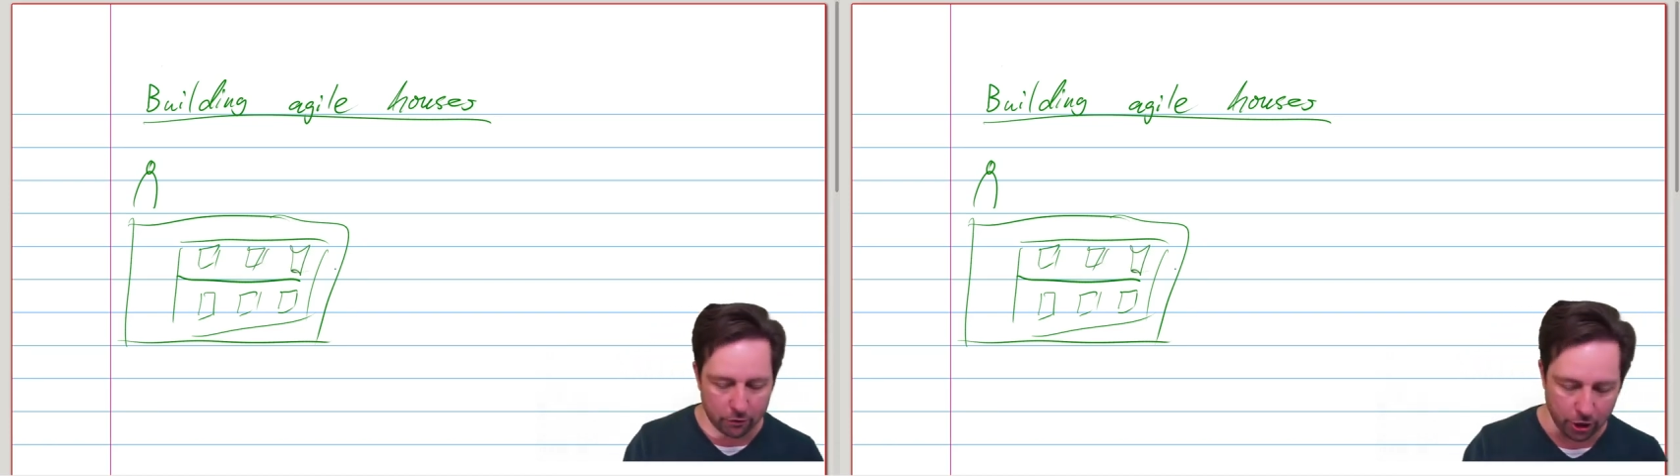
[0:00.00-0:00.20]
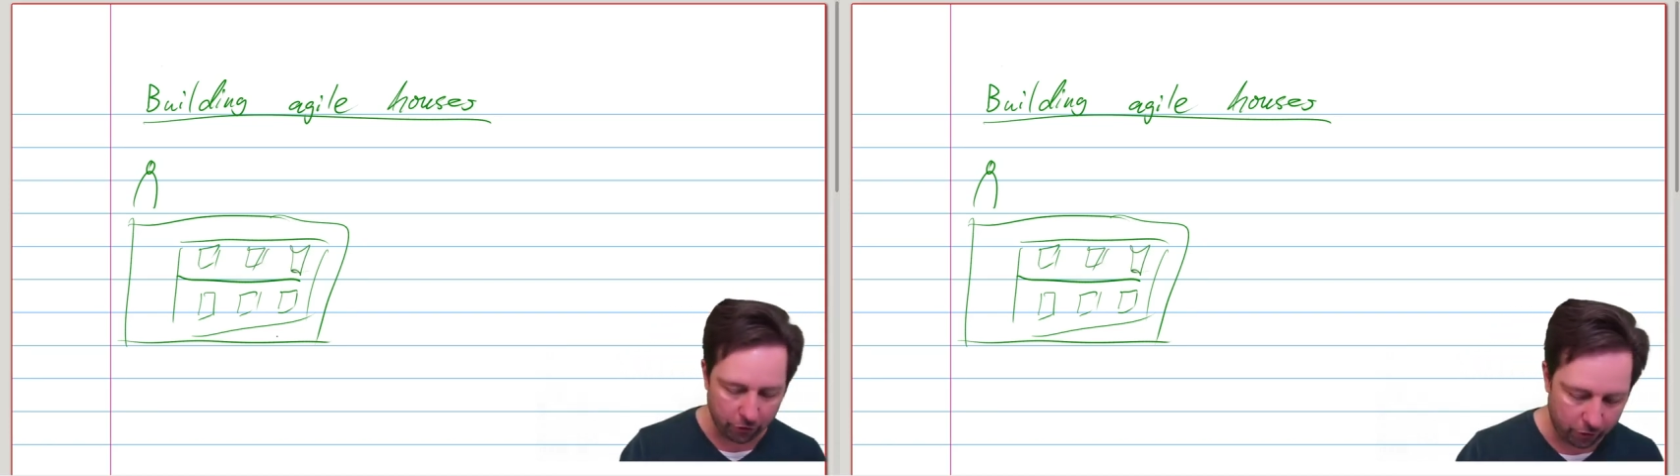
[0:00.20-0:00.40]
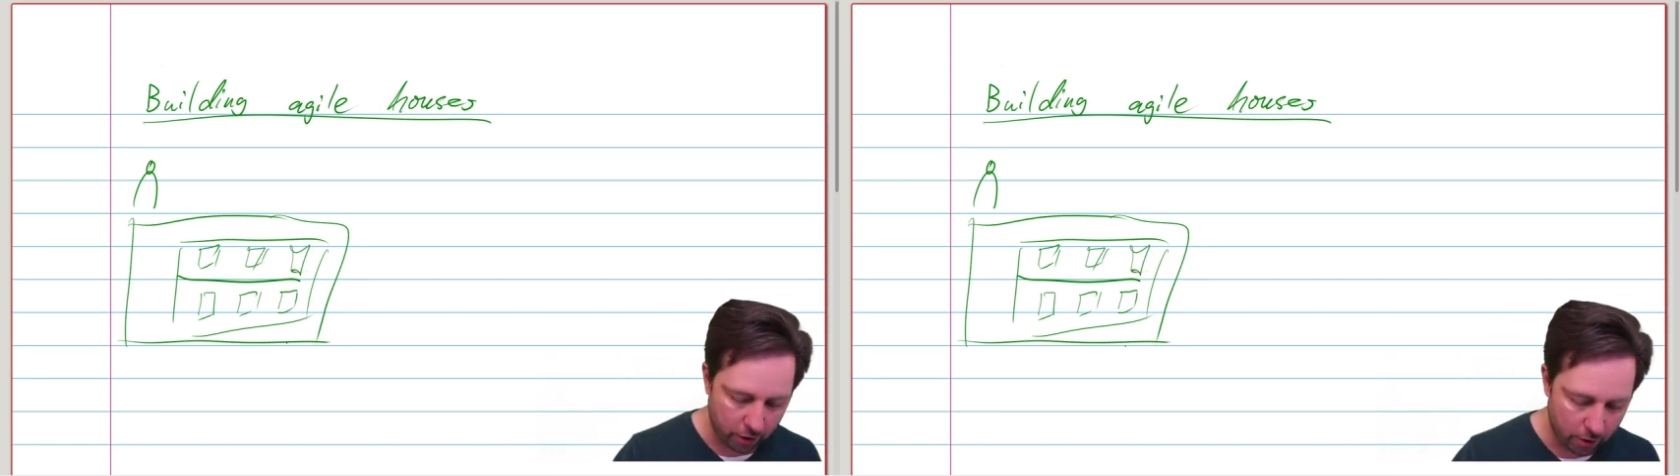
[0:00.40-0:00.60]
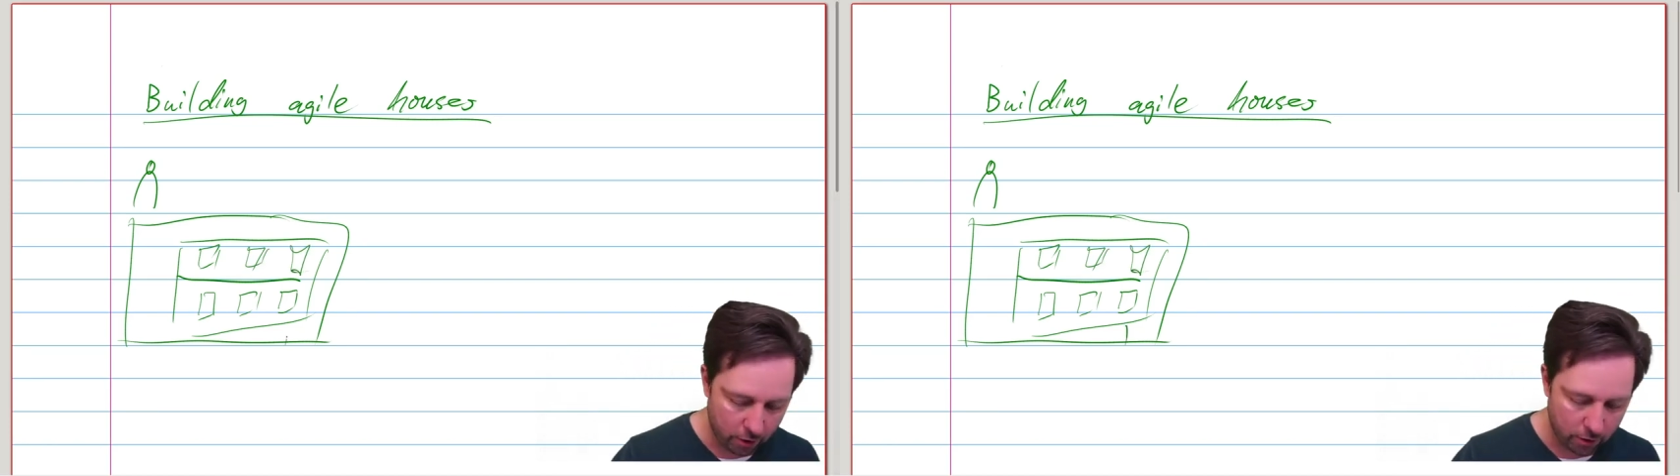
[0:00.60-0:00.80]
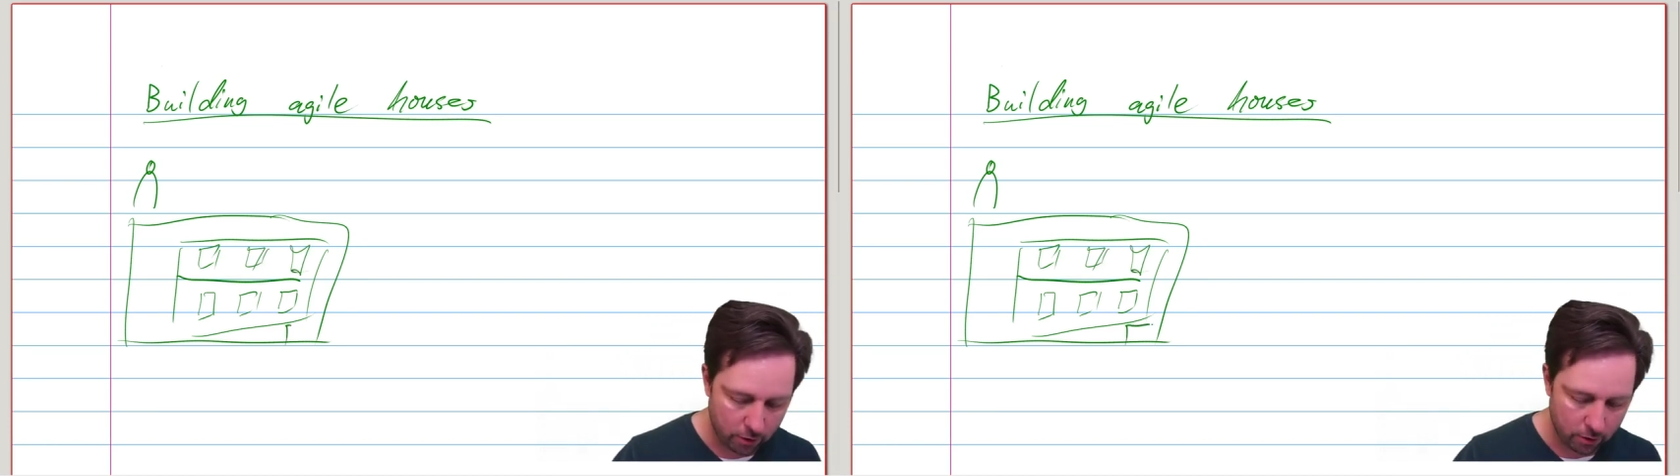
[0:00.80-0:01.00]
just
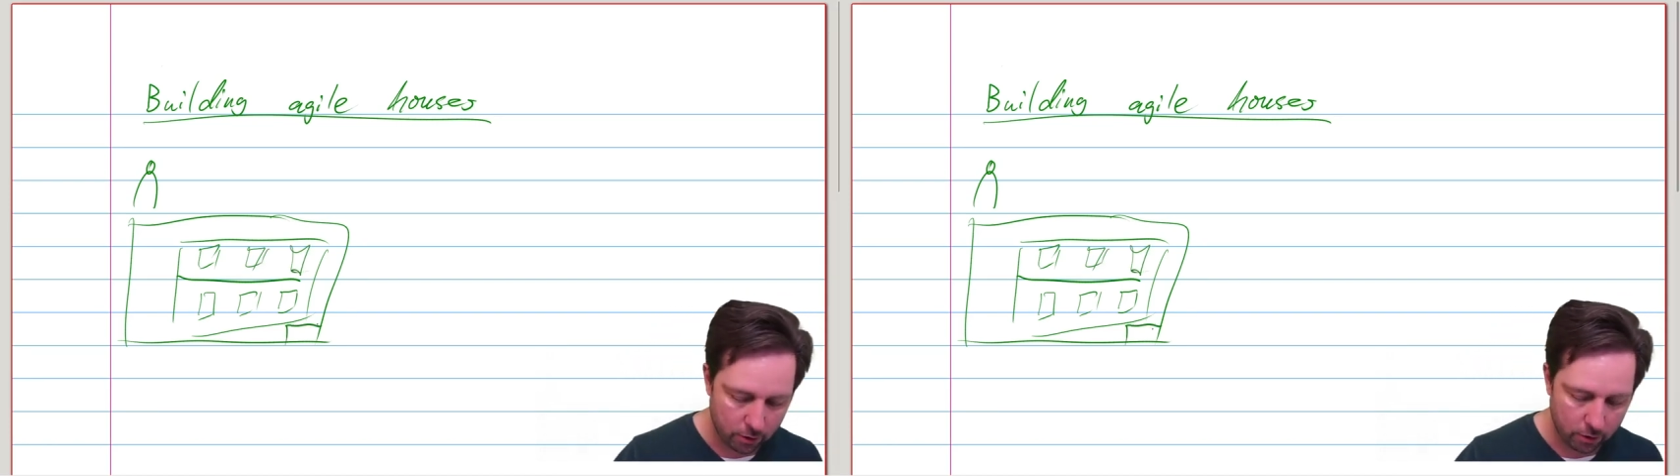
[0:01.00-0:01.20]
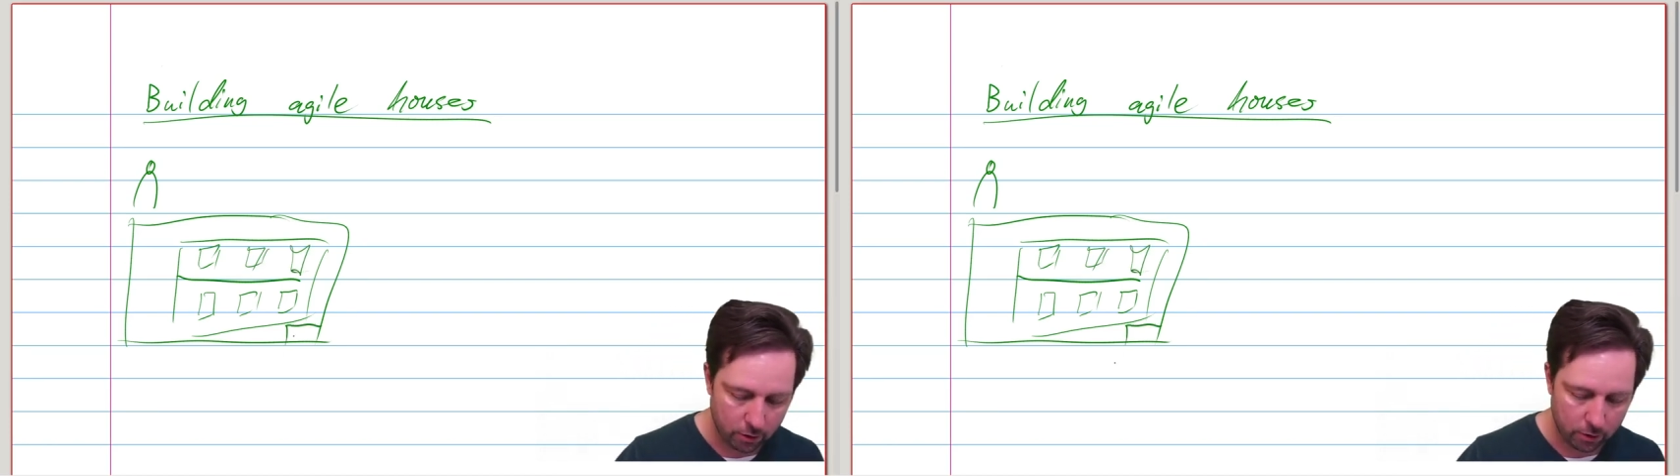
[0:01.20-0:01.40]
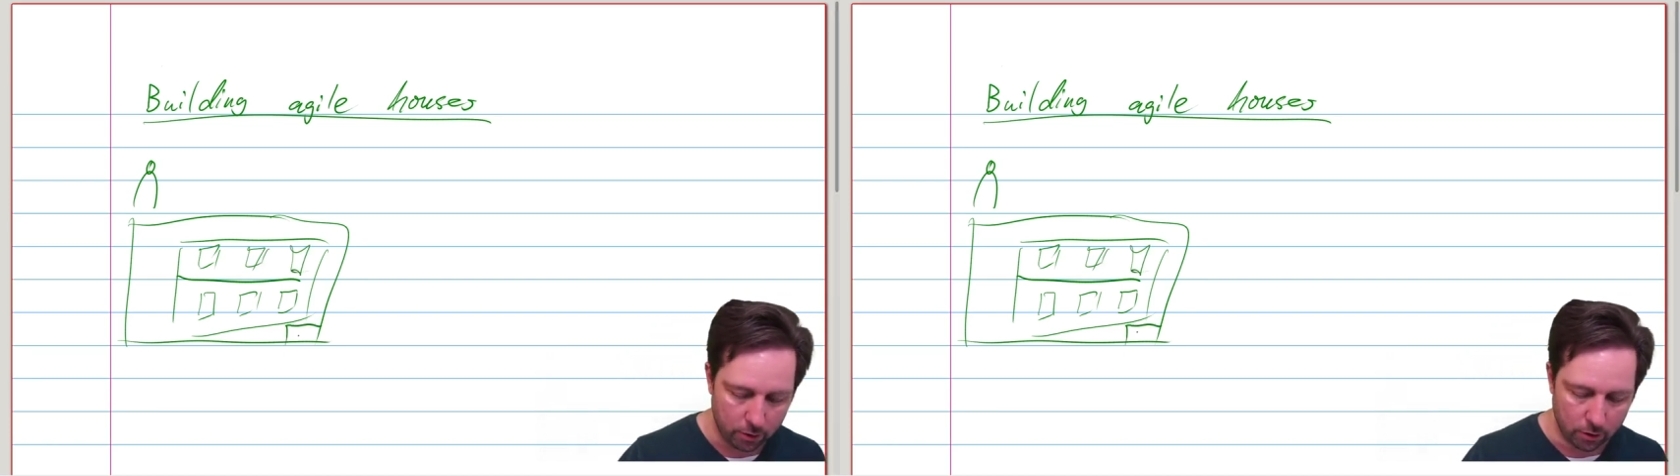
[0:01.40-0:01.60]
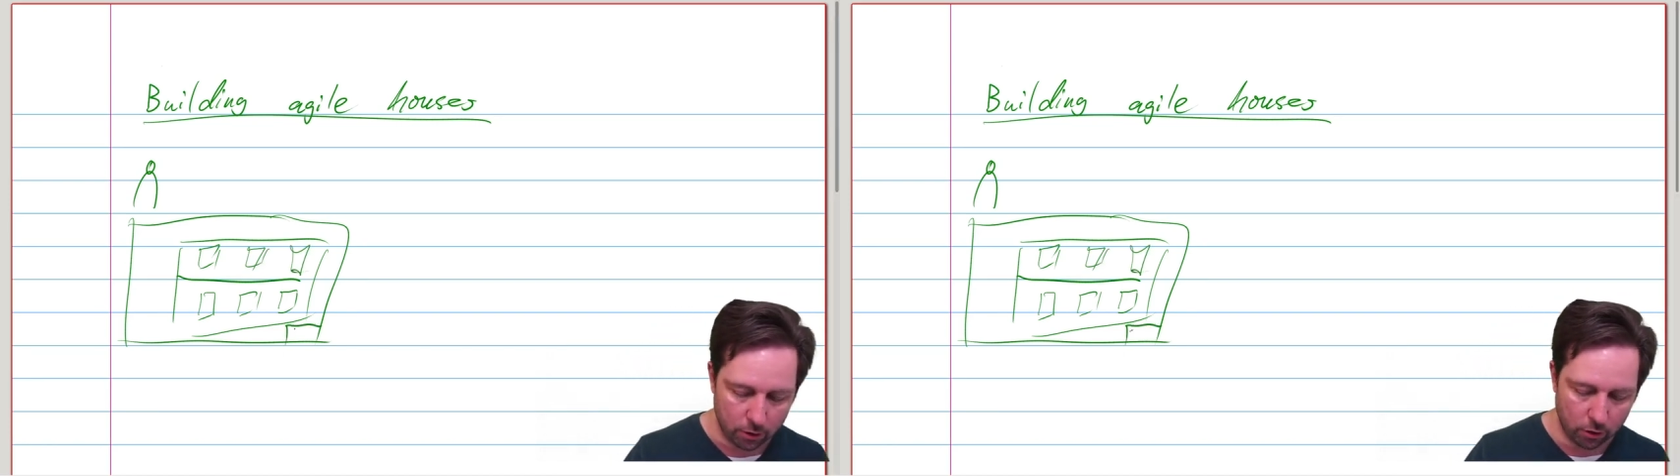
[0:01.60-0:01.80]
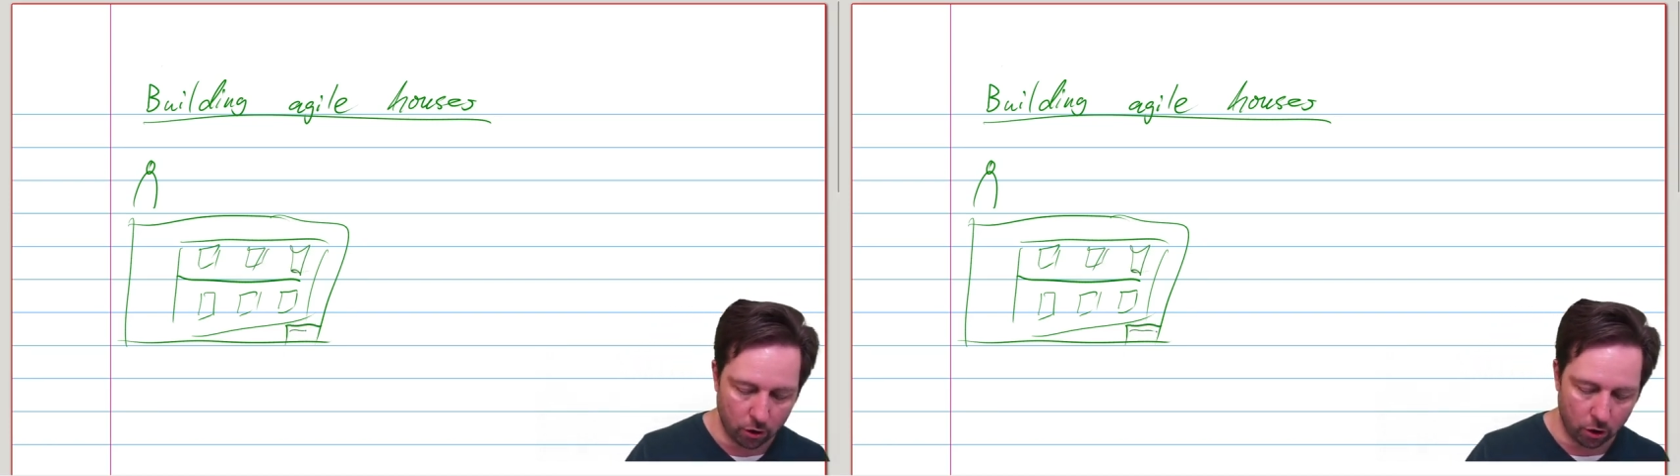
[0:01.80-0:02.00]

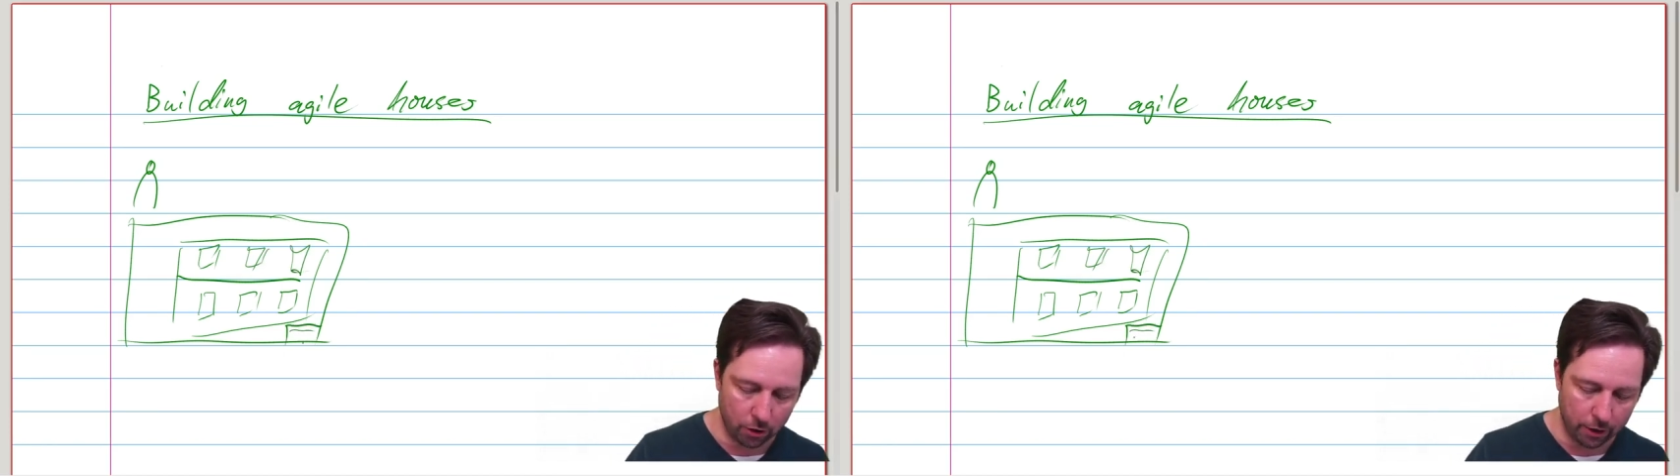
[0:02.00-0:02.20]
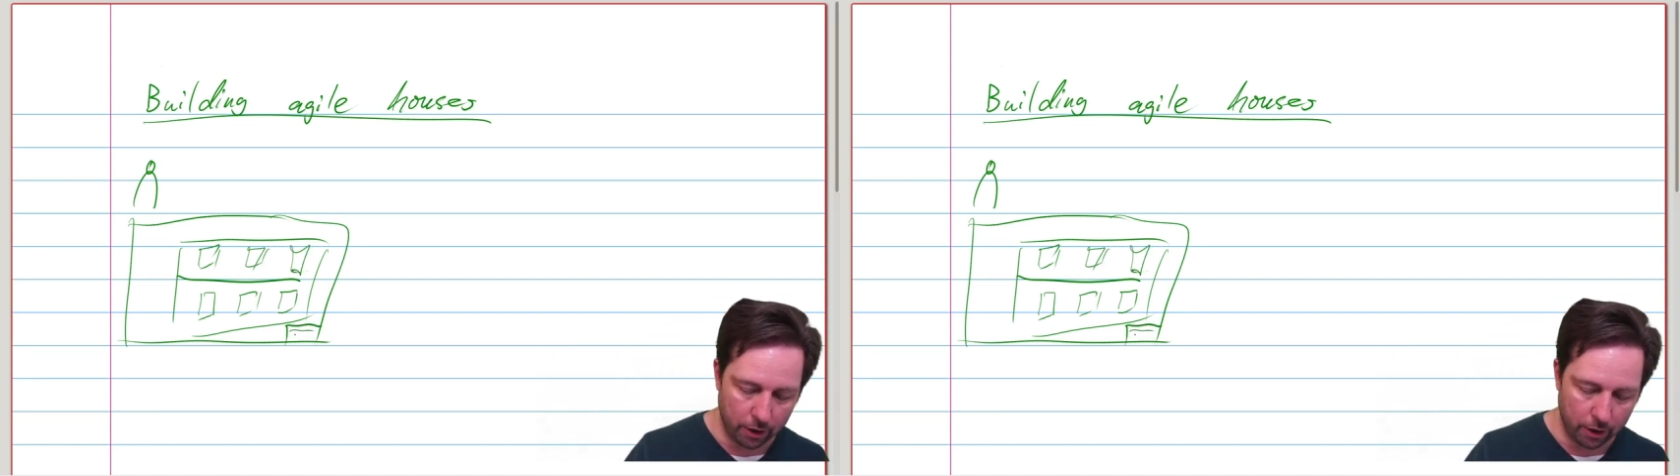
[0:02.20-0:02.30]
gone